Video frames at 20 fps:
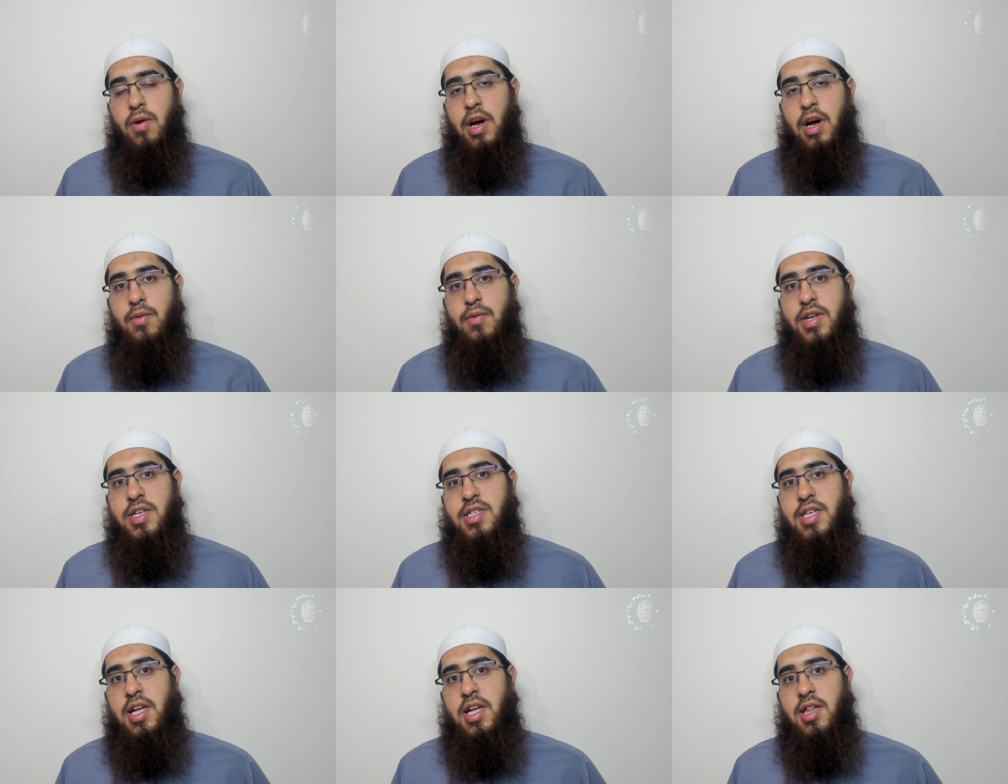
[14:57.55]
And
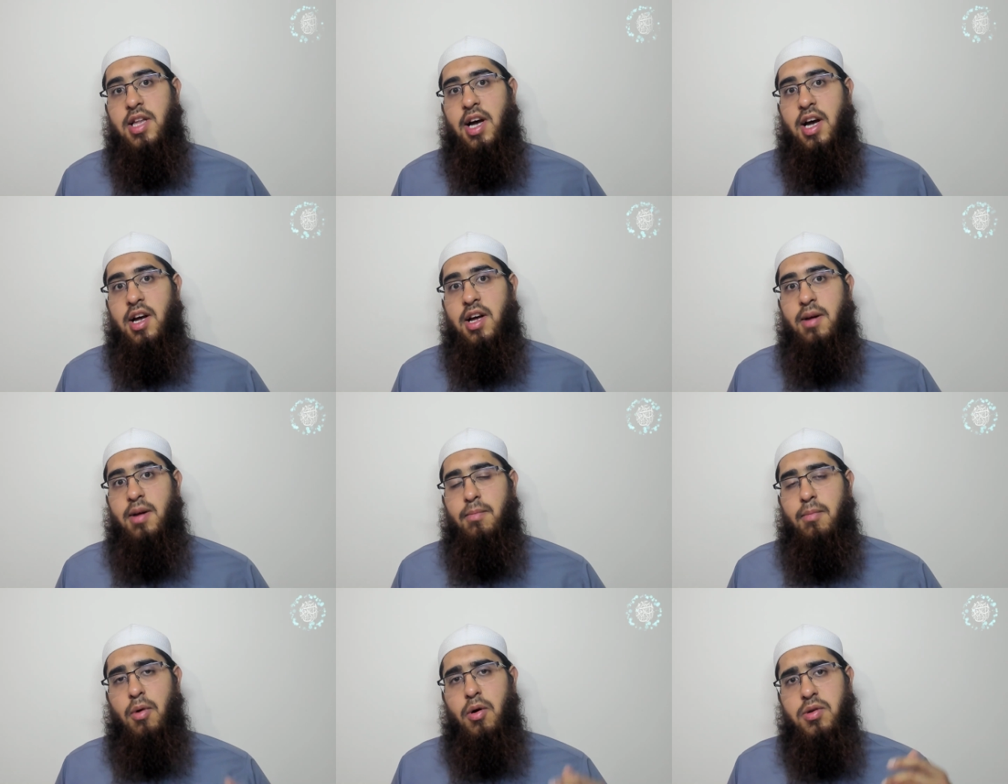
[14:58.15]
we said that
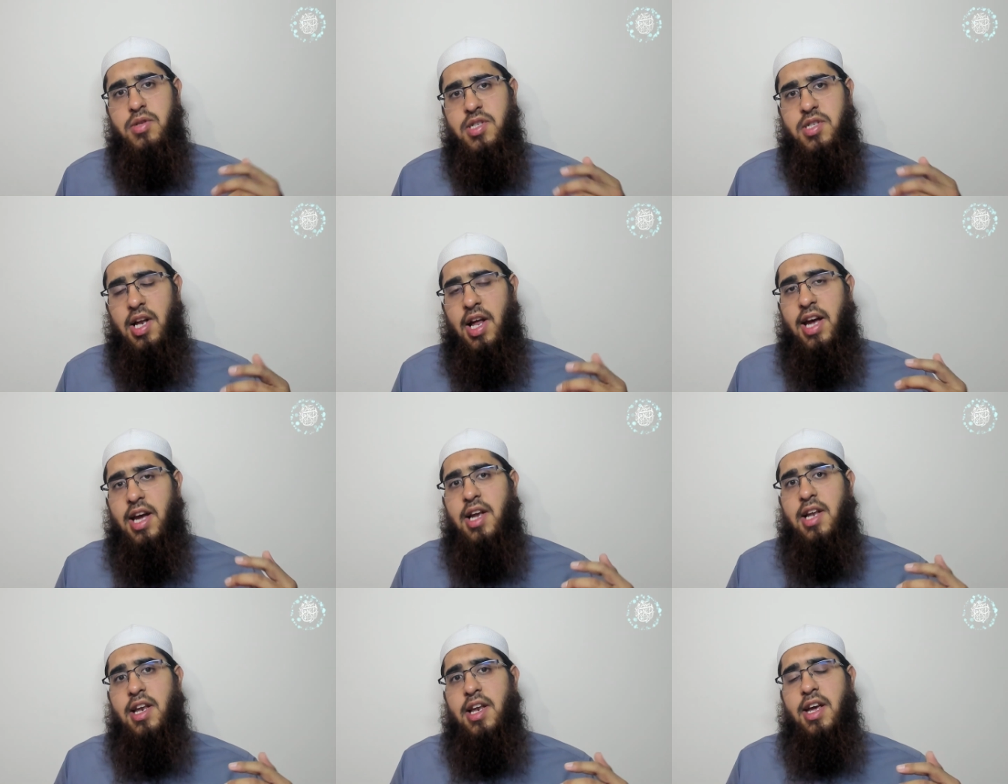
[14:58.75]
most
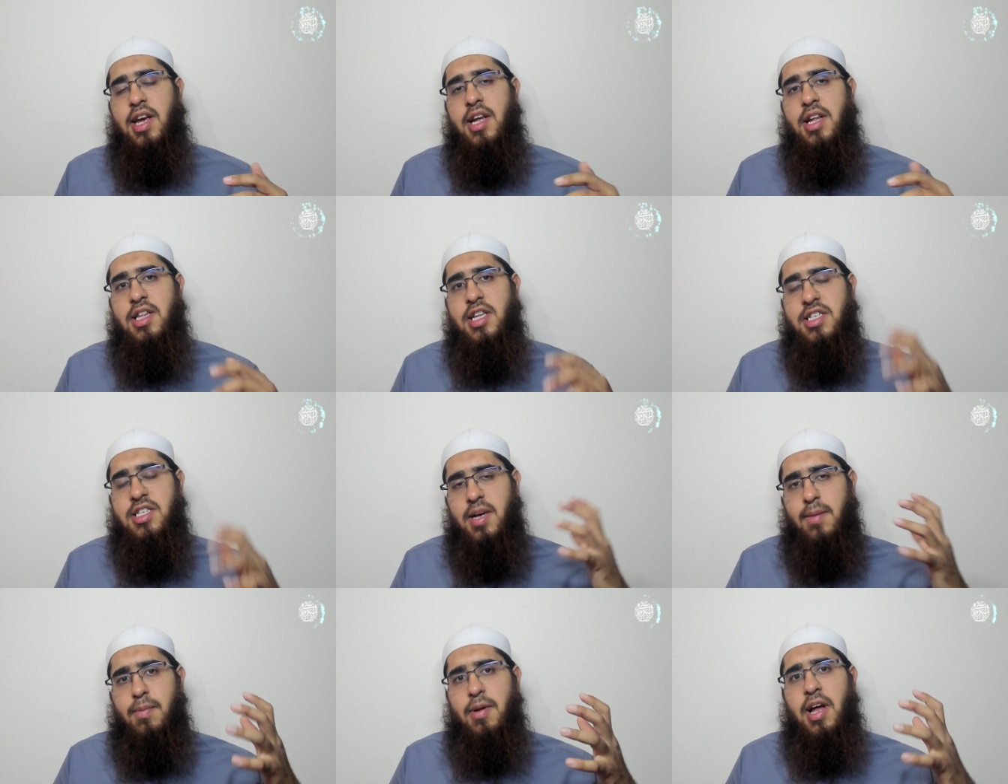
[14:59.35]
likely
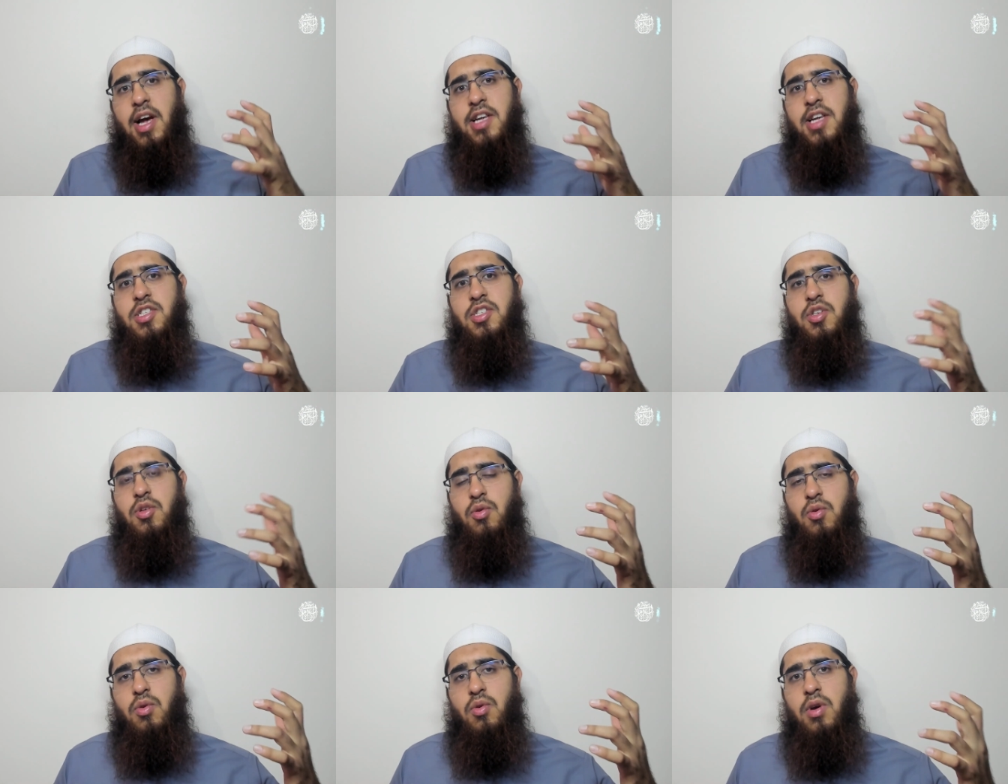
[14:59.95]
this applies
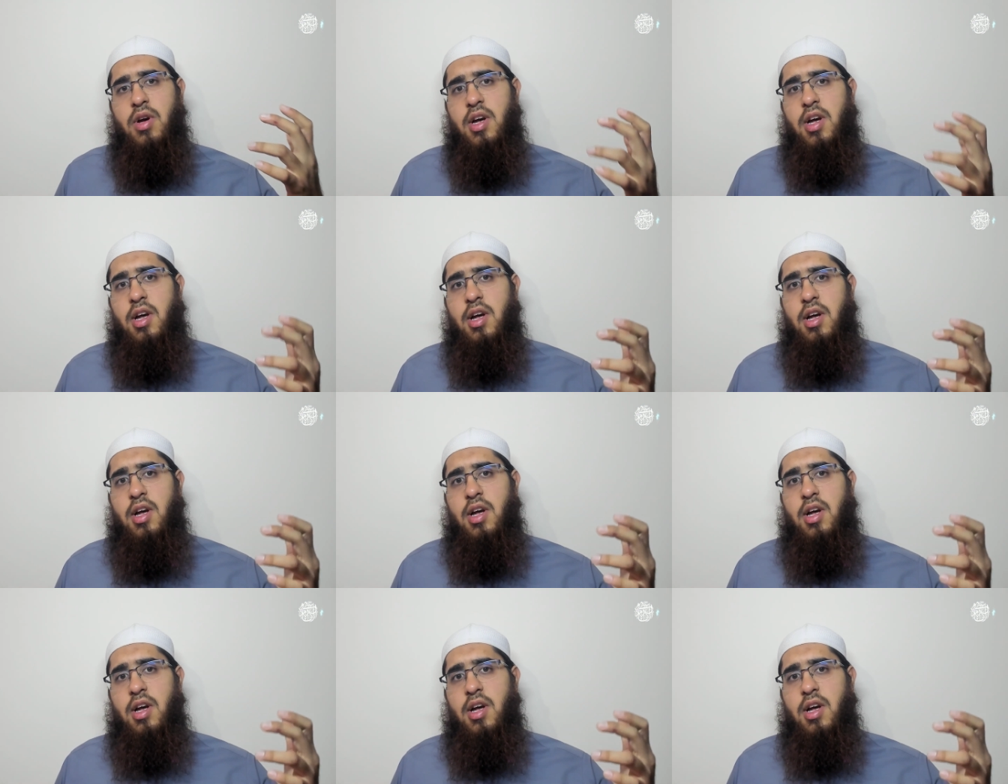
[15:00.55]
to